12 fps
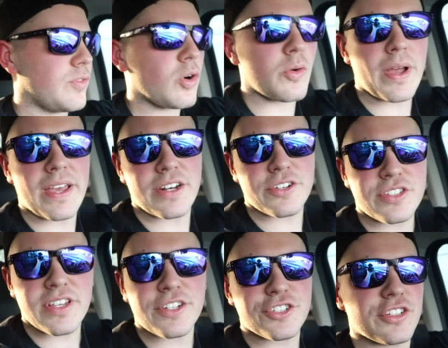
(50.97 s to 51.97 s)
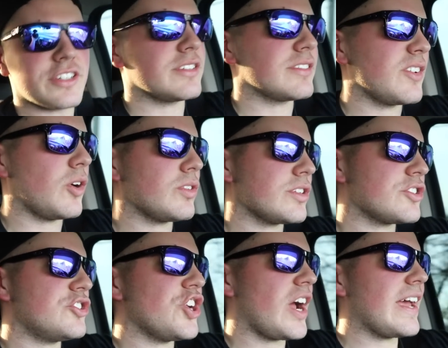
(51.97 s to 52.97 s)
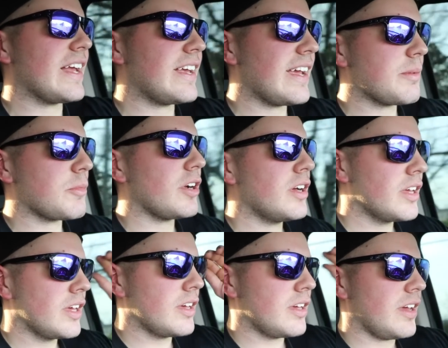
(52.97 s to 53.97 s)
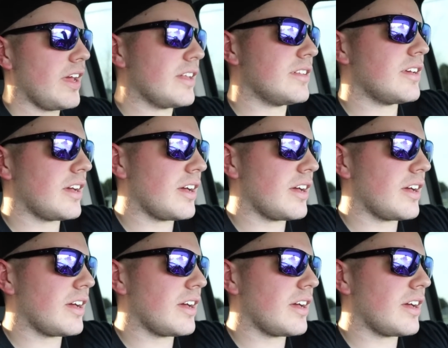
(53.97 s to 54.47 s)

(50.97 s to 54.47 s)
four-way intersection and holding this giant camera and